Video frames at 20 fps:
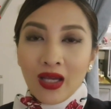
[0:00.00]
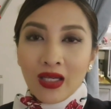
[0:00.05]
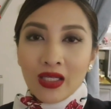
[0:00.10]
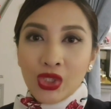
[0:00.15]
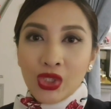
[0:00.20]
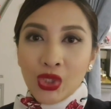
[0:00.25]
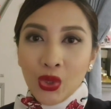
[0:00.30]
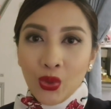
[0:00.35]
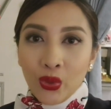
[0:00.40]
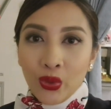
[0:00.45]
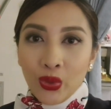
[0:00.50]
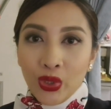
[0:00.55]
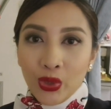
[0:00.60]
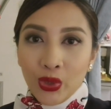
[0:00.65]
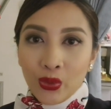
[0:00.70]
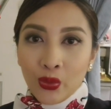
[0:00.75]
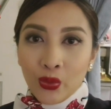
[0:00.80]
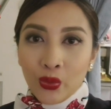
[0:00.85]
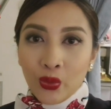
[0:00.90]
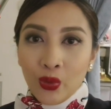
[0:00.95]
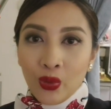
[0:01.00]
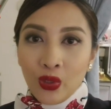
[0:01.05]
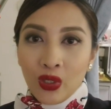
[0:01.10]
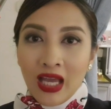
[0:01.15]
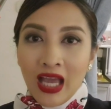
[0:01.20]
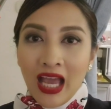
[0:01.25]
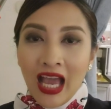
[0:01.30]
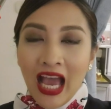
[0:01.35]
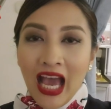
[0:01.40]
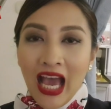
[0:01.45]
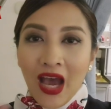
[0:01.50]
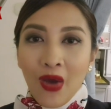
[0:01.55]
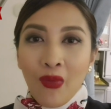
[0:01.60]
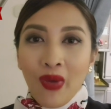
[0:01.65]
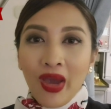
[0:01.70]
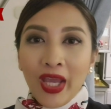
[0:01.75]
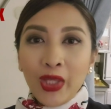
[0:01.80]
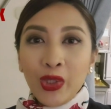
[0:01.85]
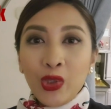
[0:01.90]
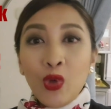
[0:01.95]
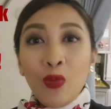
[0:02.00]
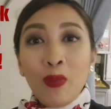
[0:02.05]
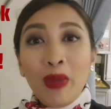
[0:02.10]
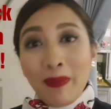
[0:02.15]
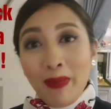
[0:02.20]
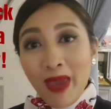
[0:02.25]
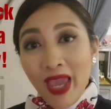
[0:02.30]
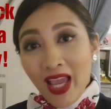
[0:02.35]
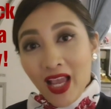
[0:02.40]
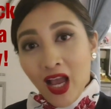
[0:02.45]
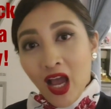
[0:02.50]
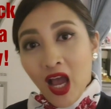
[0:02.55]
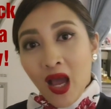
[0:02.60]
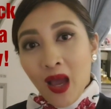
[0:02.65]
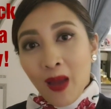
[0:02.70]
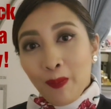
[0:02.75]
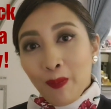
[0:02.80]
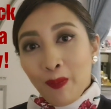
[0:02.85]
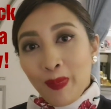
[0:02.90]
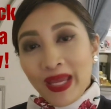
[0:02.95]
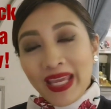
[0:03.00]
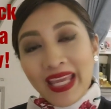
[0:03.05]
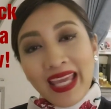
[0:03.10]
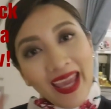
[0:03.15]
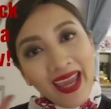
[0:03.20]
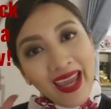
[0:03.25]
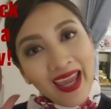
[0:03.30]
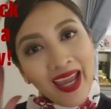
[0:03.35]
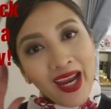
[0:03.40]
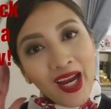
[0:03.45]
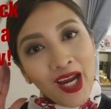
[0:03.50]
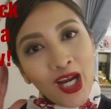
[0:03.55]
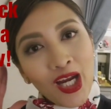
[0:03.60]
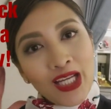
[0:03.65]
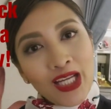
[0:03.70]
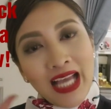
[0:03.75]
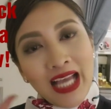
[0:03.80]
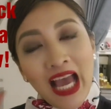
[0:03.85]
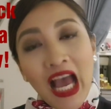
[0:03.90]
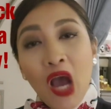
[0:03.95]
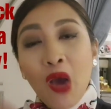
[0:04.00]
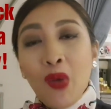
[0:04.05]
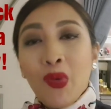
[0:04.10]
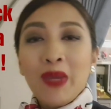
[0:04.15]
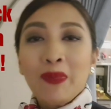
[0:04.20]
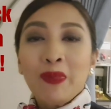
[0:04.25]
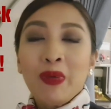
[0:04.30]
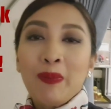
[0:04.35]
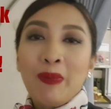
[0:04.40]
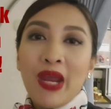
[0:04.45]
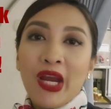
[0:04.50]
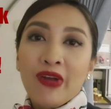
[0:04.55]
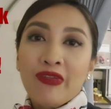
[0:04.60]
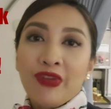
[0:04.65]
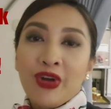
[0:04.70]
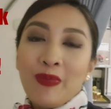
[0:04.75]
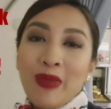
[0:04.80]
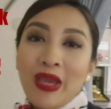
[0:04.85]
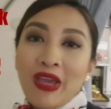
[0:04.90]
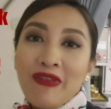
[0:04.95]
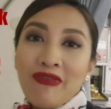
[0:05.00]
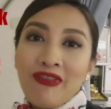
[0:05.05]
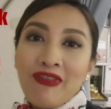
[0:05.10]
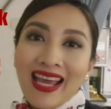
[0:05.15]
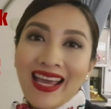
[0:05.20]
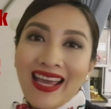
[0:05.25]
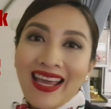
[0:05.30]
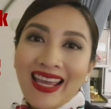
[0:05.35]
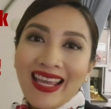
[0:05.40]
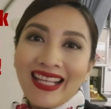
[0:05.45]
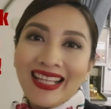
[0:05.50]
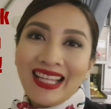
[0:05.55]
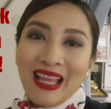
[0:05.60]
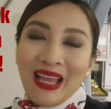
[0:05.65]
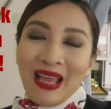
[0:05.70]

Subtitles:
show you how I do my makeup, my hair, sa how I prepare for my flight.